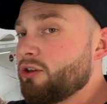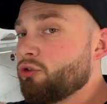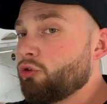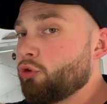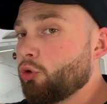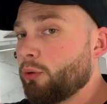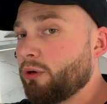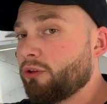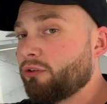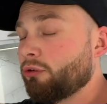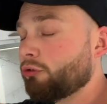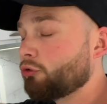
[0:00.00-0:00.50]
do
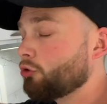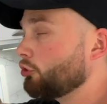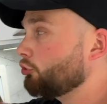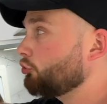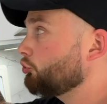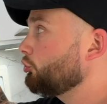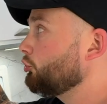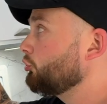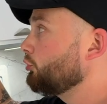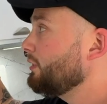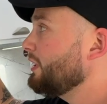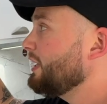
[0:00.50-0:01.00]
it, so it's got
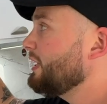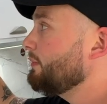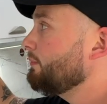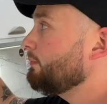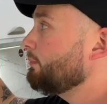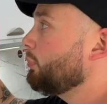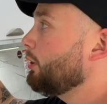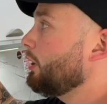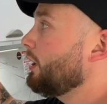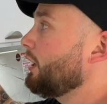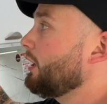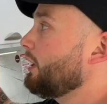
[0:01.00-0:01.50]
two
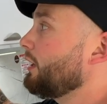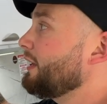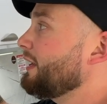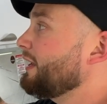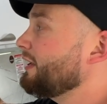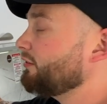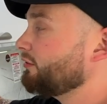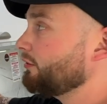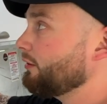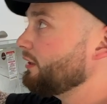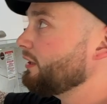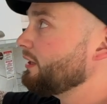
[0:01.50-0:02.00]
uh,
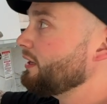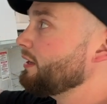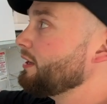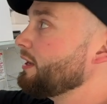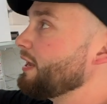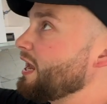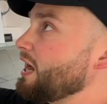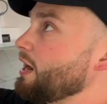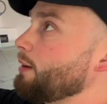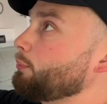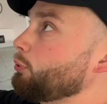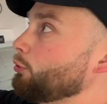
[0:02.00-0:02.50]

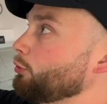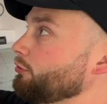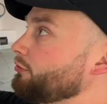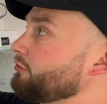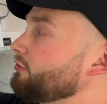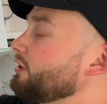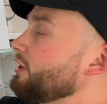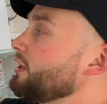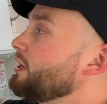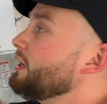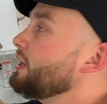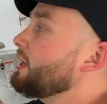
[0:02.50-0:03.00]
outputs
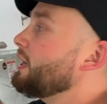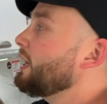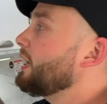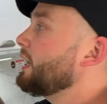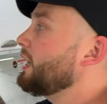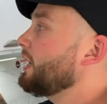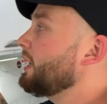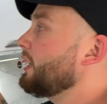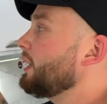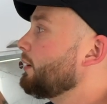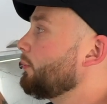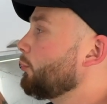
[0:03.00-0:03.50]

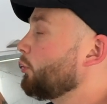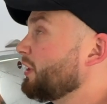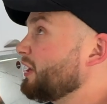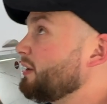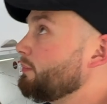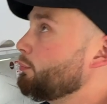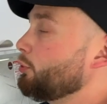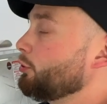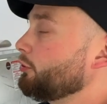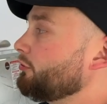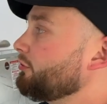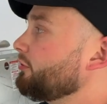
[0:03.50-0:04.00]
um, or
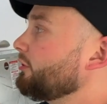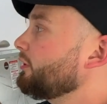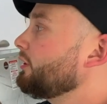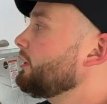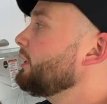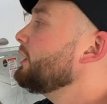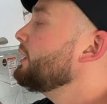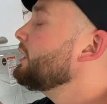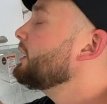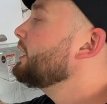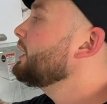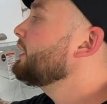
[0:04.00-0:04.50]
inputs
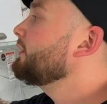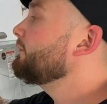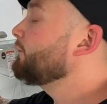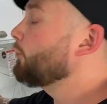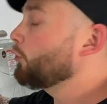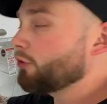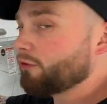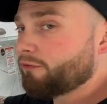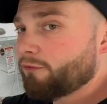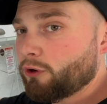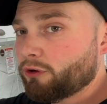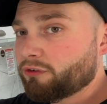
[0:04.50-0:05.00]
uh, for
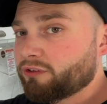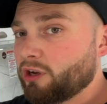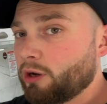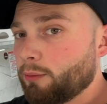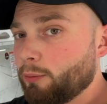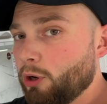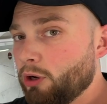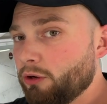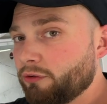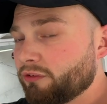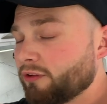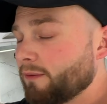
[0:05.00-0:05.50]
the Foxtel
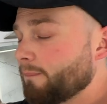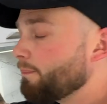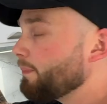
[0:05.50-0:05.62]
box,